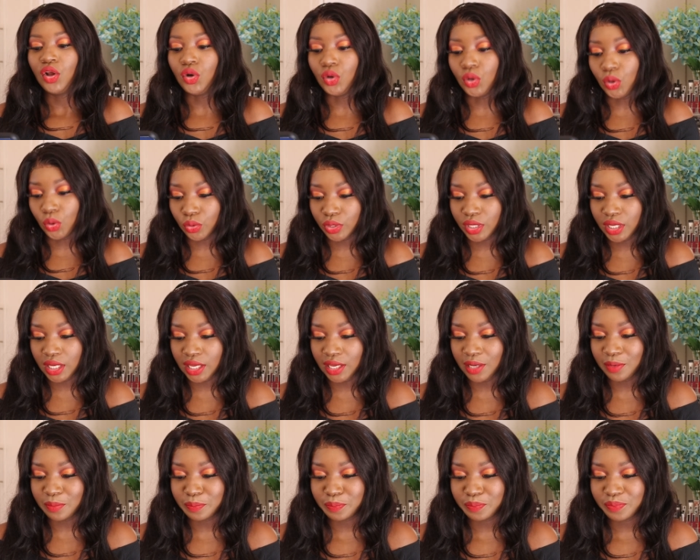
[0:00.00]
low
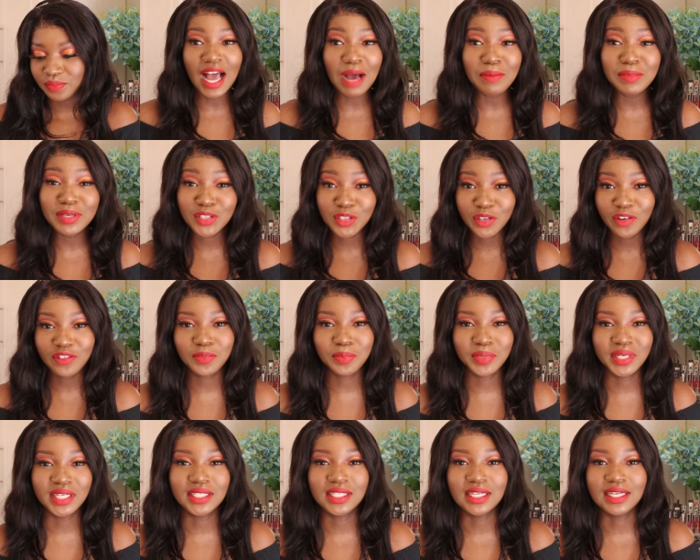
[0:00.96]
key i'm a soft
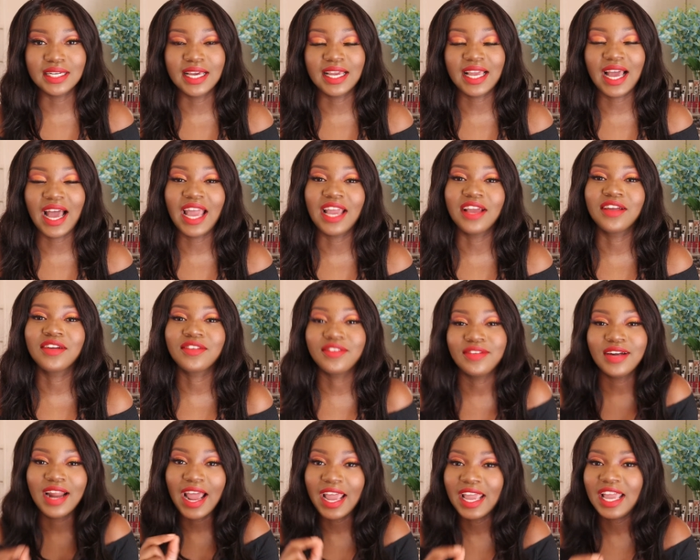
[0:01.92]
person like i
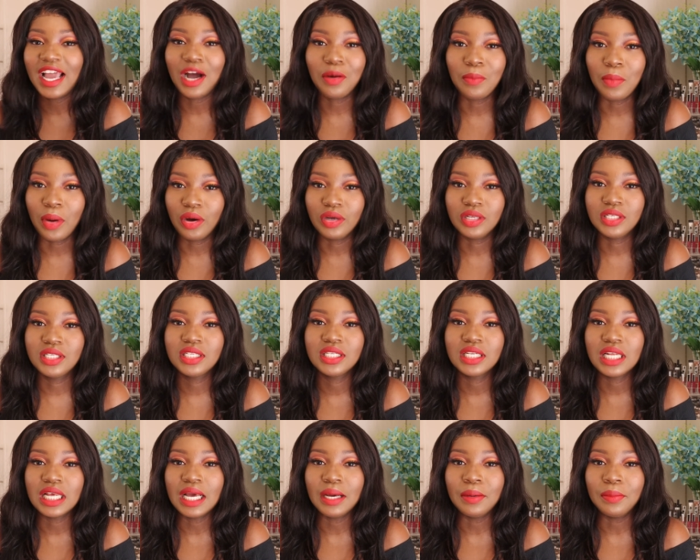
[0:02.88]
cry about
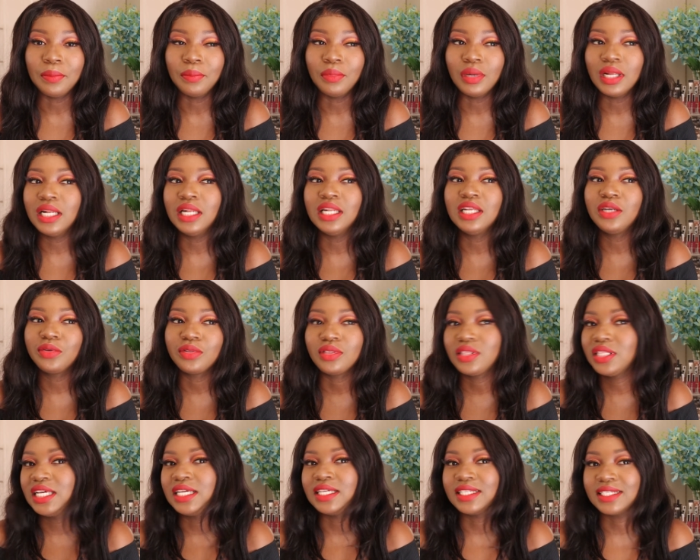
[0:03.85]
little
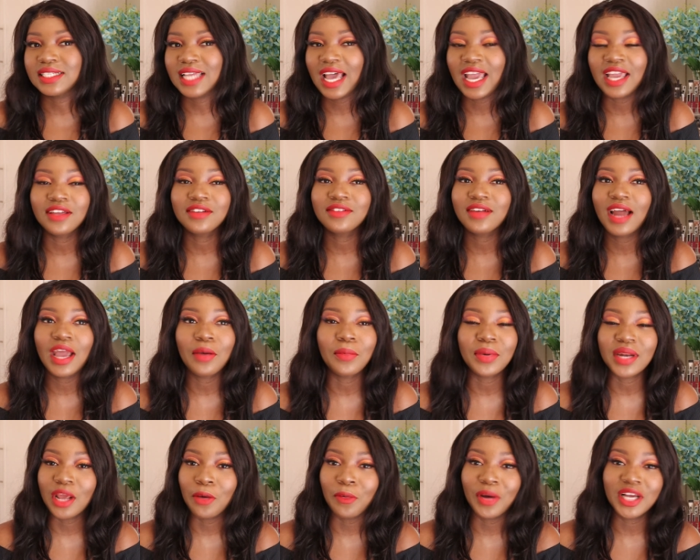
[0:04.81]
things. I cry
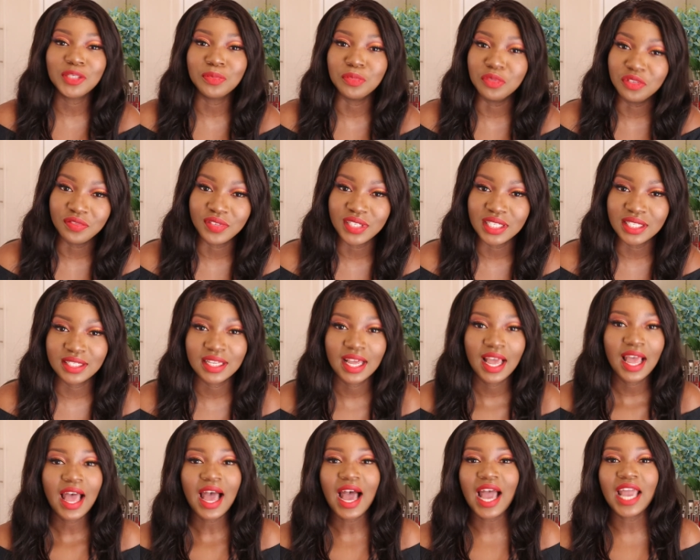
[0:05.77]
when I watch movies.
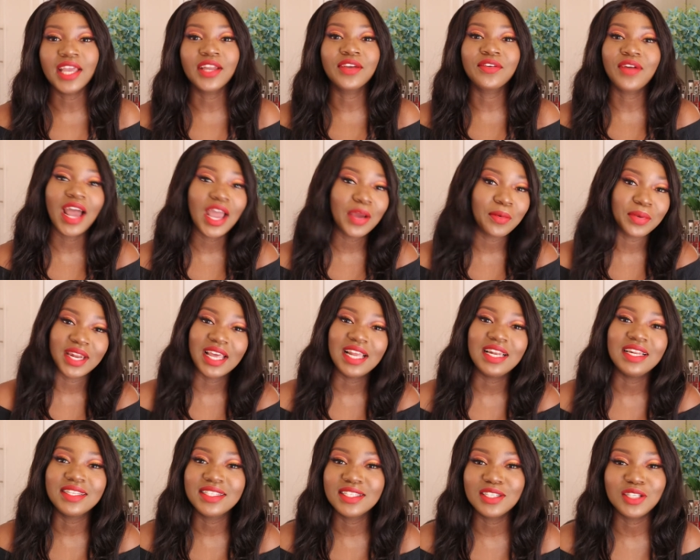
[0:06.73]
I cry when I
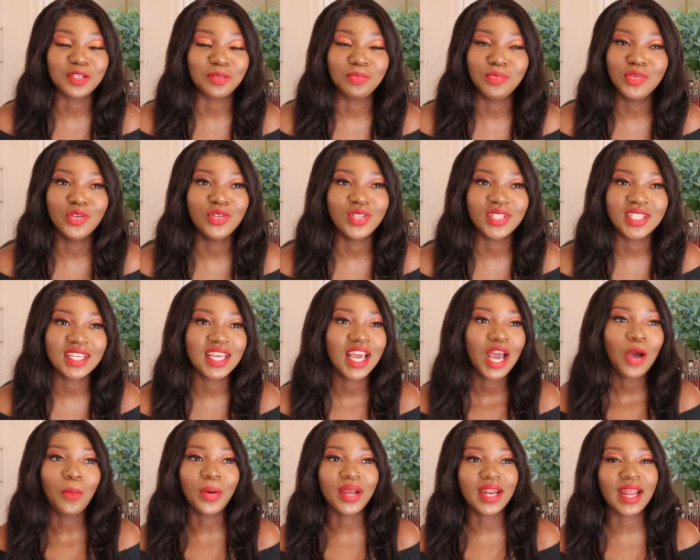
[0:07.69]
listen to music.
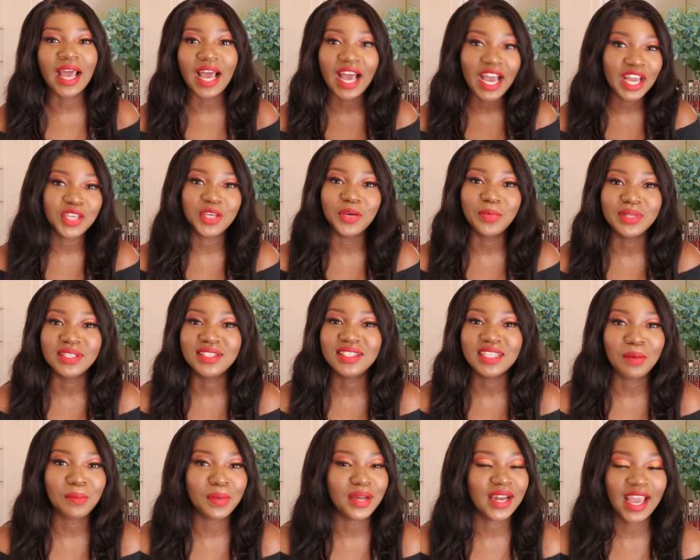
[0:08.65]
When I argue with
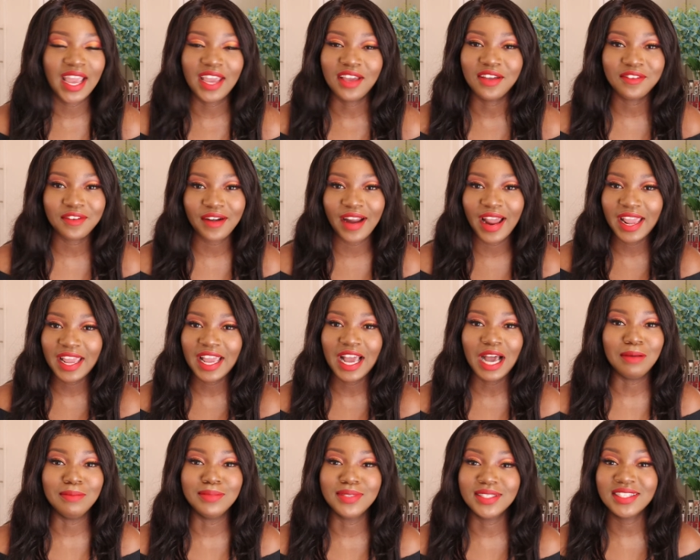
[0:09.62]
someone, I cry.
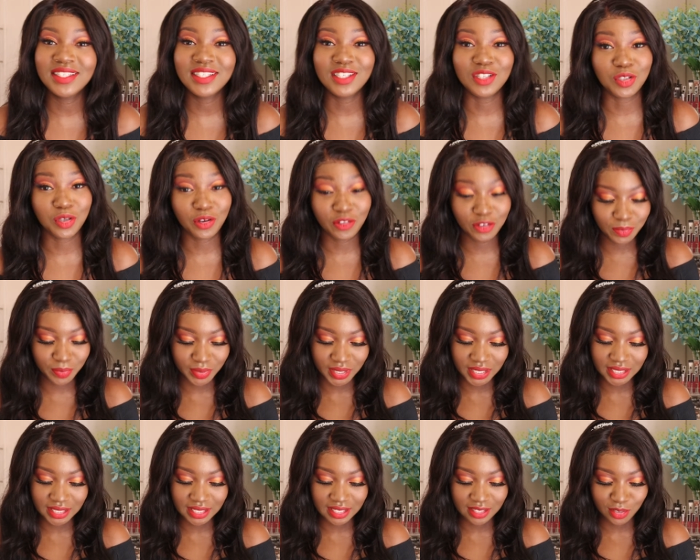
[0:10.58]
I'm just a soft
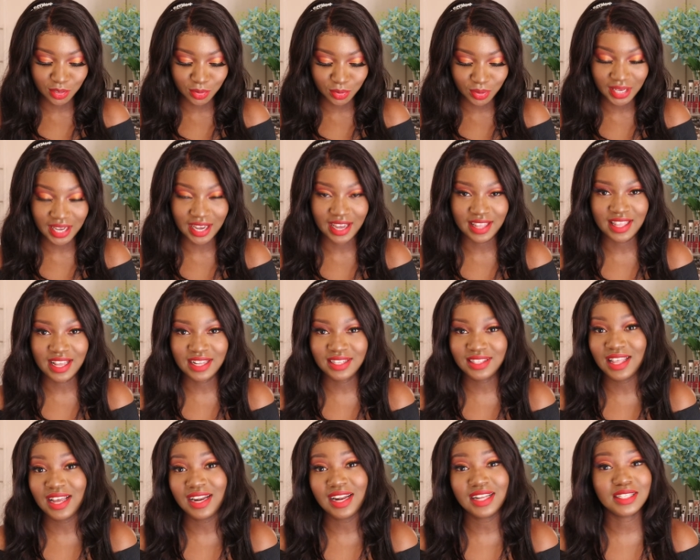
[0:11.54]
person. So yeah,
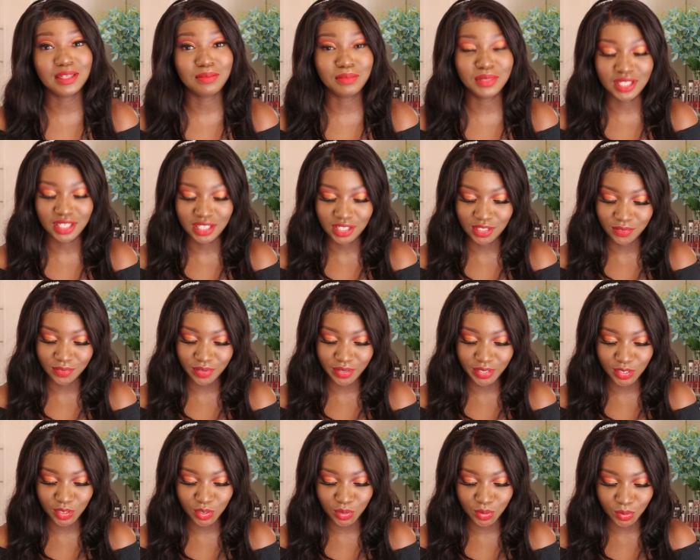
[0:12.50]
that, that assumption is
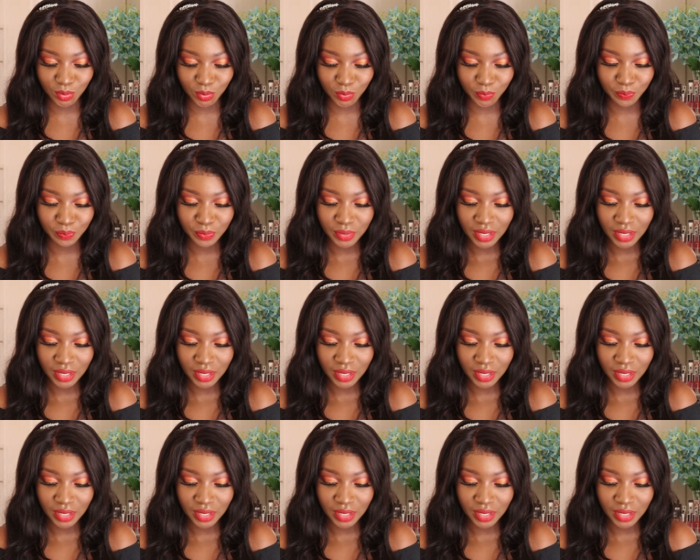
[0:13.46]
very true.